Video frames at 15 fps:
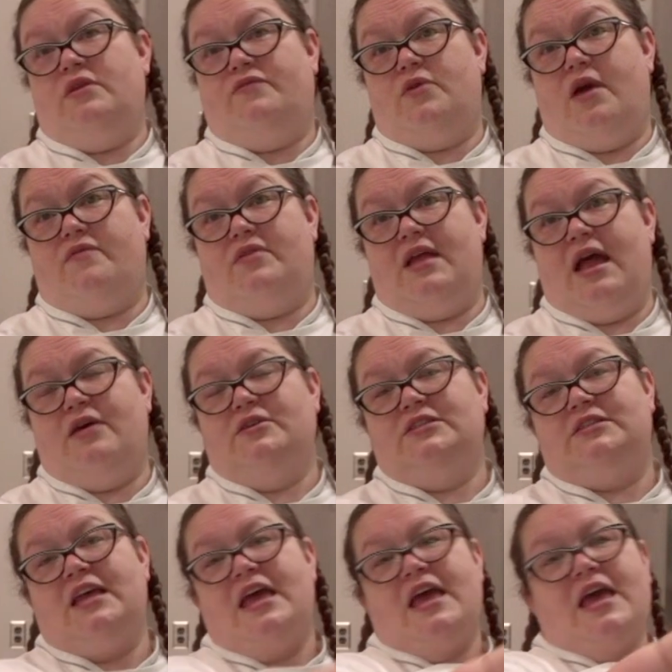if you have it in a
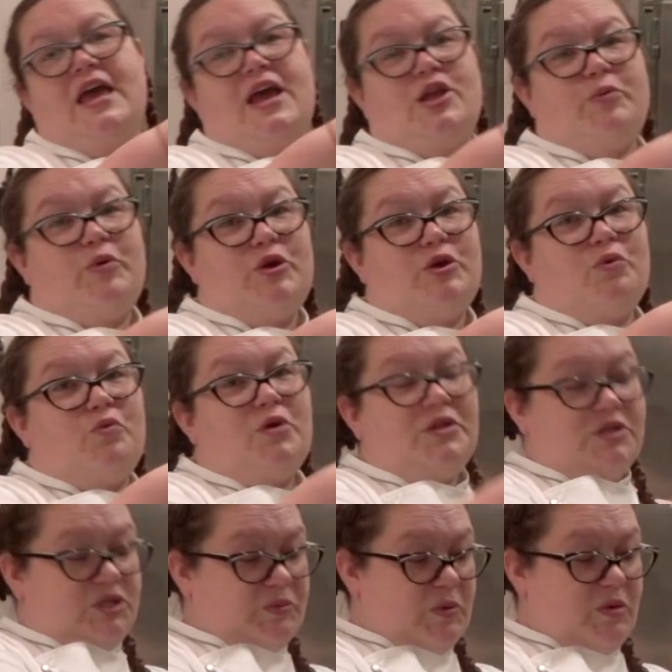house, and you put your
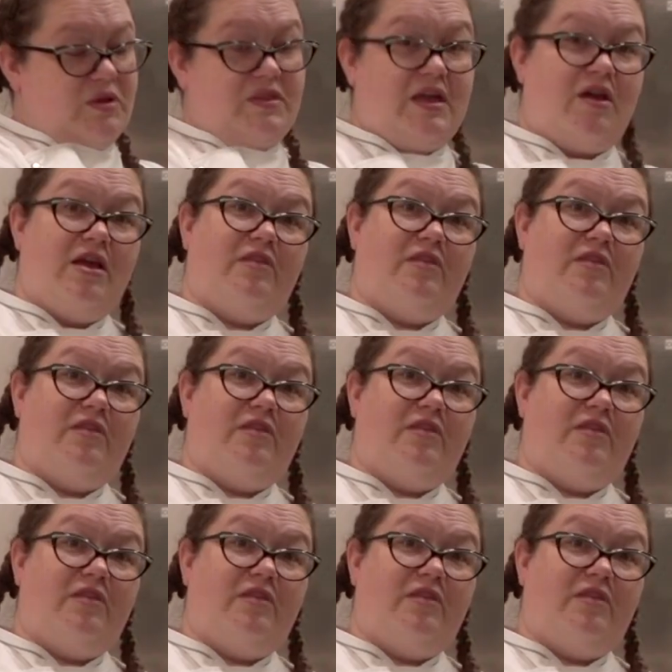wooden spoon in there.